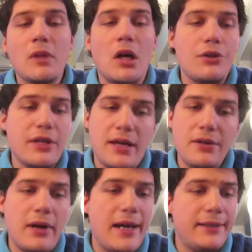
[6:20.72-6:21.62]
On the
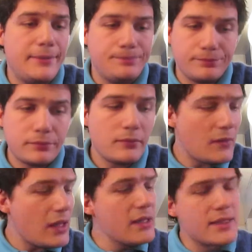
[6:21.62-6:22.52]
other hand,
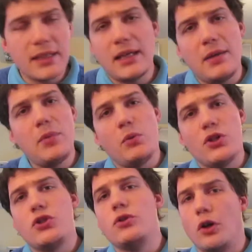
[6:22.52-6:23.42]
it's a game in
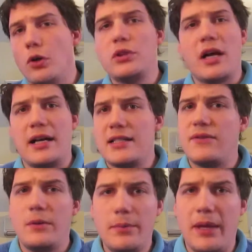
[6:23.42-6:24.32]
which you draw tiles
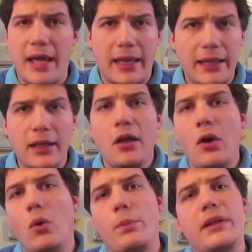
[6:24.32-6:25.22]
from a bag,
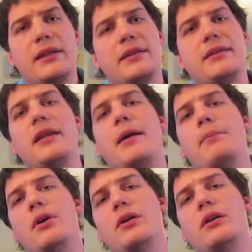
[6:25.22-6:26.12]
hoping that the
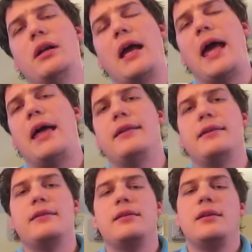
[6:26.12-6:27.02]
number
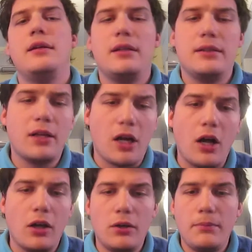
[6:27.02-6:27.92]
and the
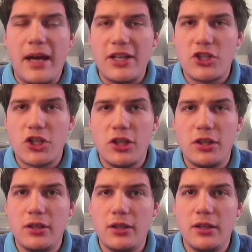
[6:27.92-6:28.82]
color match
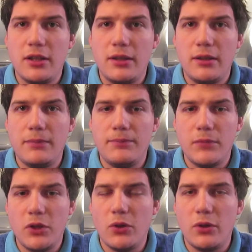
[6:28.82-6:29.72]

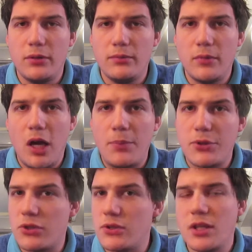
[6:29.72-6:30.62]
your
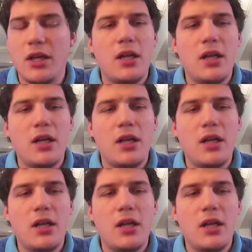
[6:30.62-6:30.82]
options.